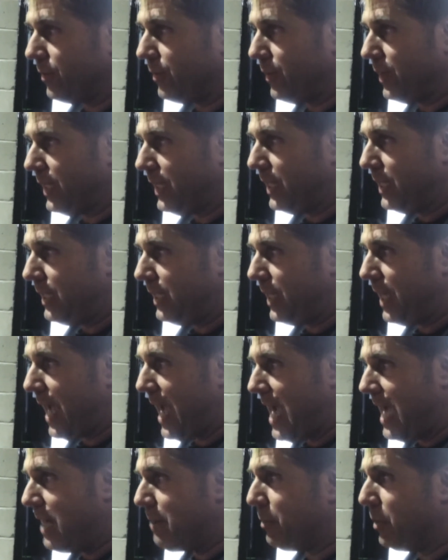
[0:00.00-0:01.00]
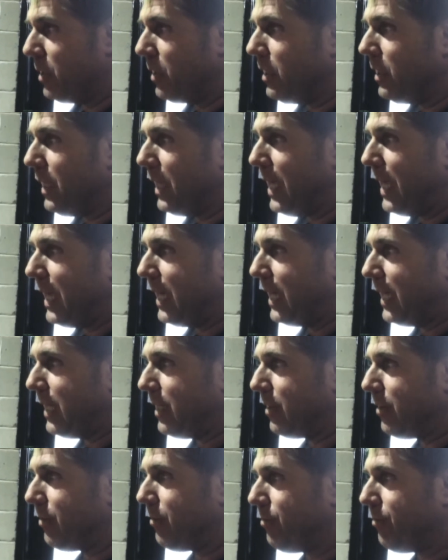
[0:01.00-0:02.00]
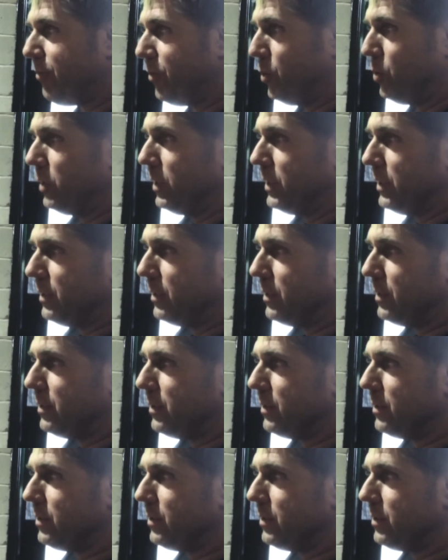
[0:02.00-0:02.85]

the animal and Foolin